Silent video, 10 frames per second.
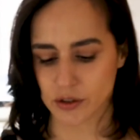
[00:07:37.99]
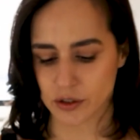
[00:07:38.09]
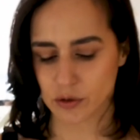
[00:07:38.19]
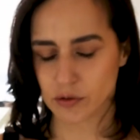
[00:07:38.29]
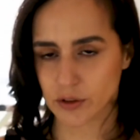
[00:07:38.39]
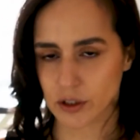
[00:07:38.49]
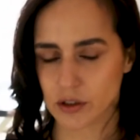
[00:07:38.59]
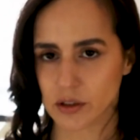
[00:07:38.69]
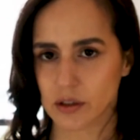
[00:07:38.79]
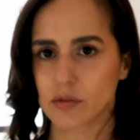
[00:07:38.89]
So for
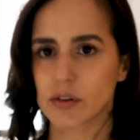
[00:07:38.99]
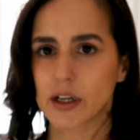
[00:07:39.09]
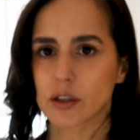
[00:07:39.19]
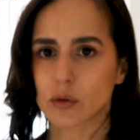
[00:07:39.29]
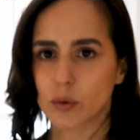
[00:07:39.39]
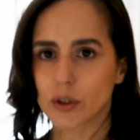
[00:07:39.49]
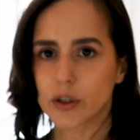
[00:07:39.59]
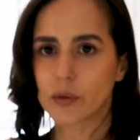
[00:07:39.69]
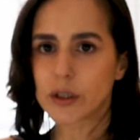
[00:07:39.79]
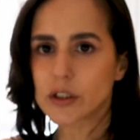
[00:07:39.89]
sleeve length, we're
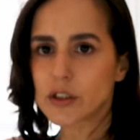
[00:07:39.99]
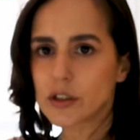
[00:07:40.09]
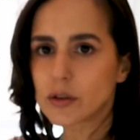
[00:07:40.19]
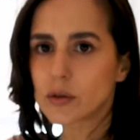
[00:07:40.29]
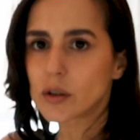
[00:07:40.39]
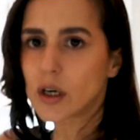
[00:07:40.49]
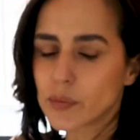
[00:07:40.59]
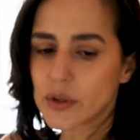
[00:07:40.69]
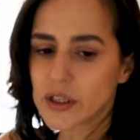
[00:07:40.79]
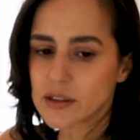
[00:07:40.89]
going to
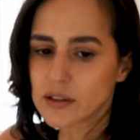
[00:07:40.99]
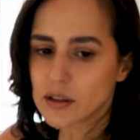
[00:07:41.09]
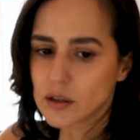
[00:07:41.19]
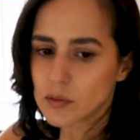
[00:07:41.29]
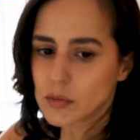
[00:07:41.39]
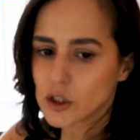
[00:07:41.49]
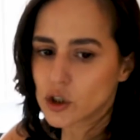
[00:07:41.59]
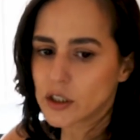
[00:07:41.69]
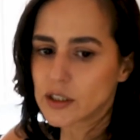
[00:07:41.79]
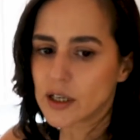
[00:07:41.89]
place the
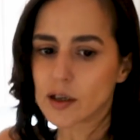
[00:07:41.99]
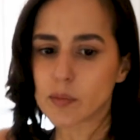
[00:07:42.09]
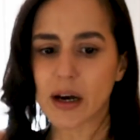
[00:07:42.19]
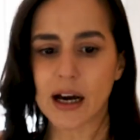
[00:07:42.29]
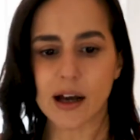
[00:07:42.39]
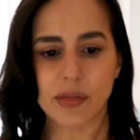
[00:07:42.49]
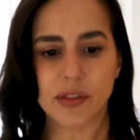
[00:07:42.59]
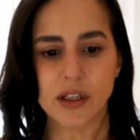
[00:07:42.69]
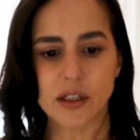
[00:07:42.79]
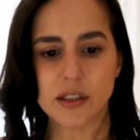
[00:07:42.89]
measuring tape at
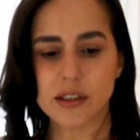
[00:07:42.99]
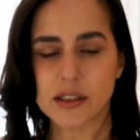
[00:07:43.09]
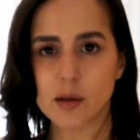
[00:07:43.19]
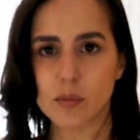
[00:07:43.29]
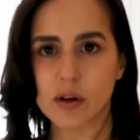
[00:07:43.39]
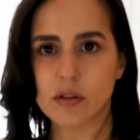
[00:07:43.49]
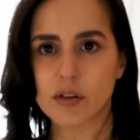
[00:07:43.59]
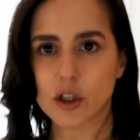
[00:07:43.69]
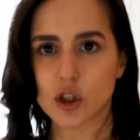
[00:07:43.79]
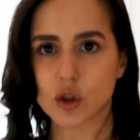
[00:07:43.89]
the tip of
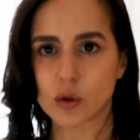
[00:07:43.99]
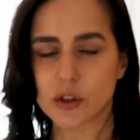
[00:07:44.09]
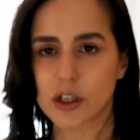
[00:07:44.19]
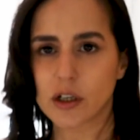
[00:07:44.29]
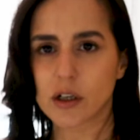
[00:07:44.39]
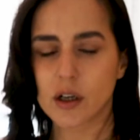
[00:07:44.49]
our shoulder.